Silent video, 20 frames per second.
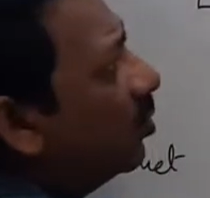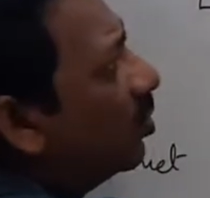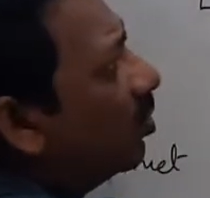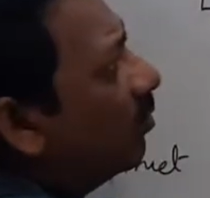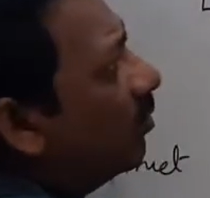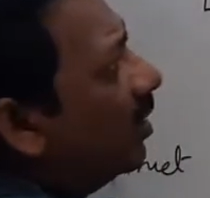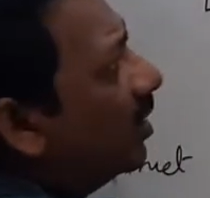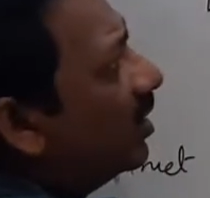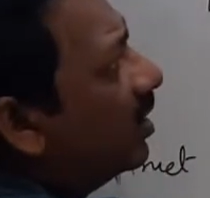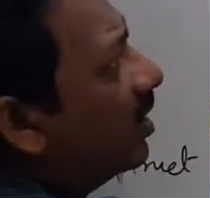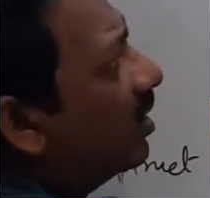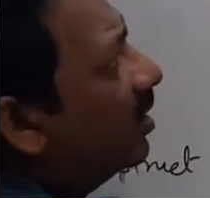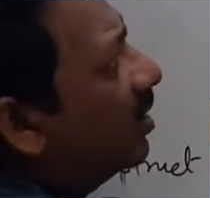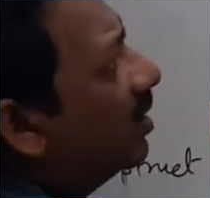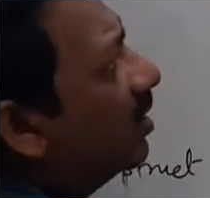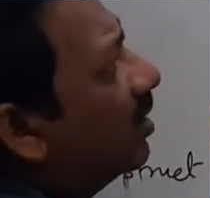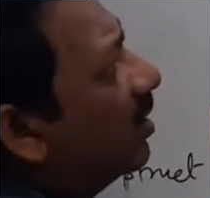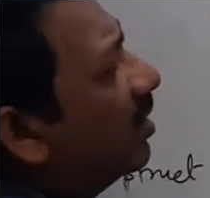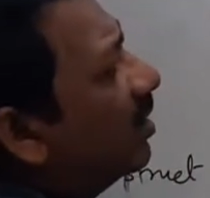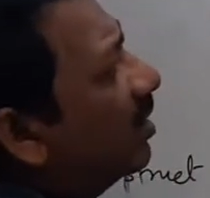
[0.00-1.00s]

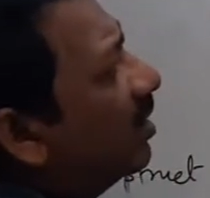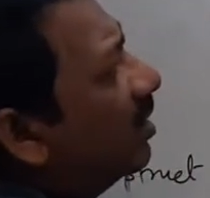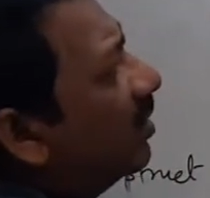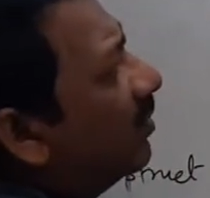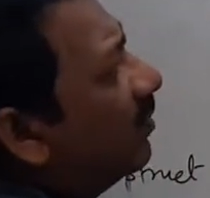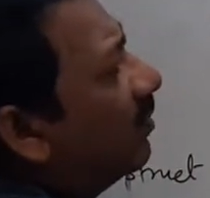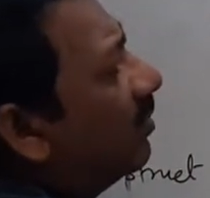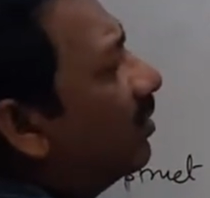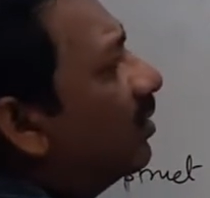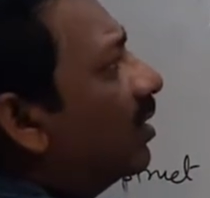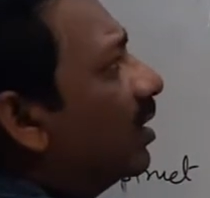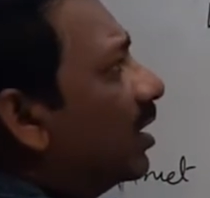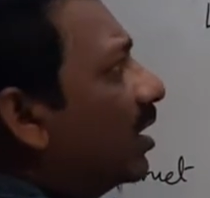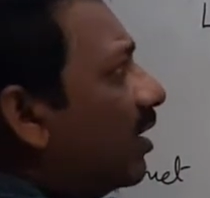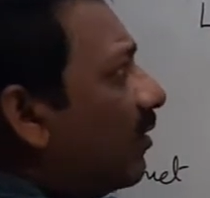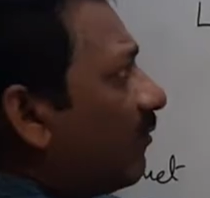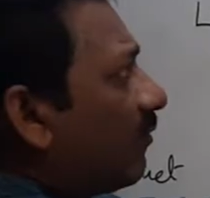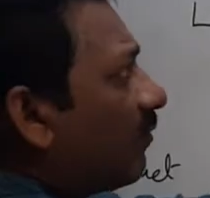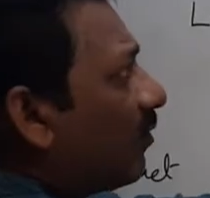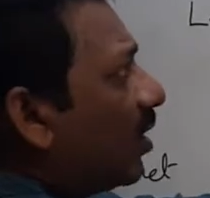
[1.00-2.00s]
automaton
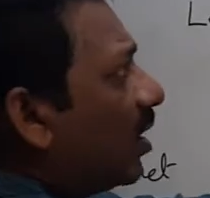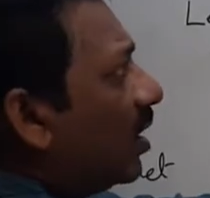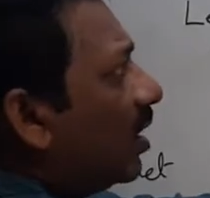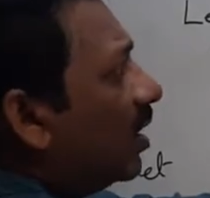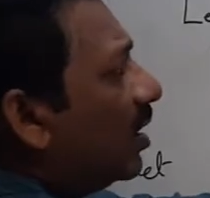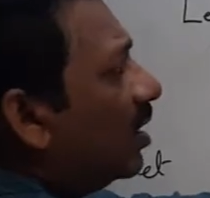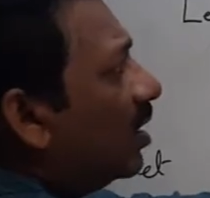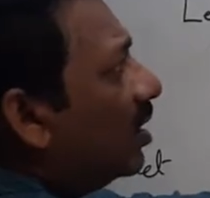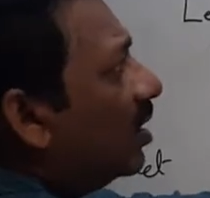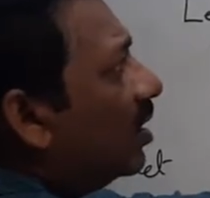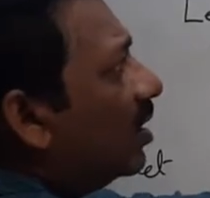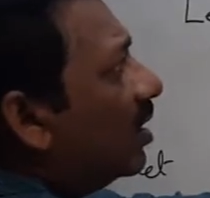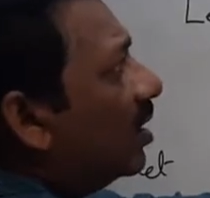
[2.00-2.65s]
M1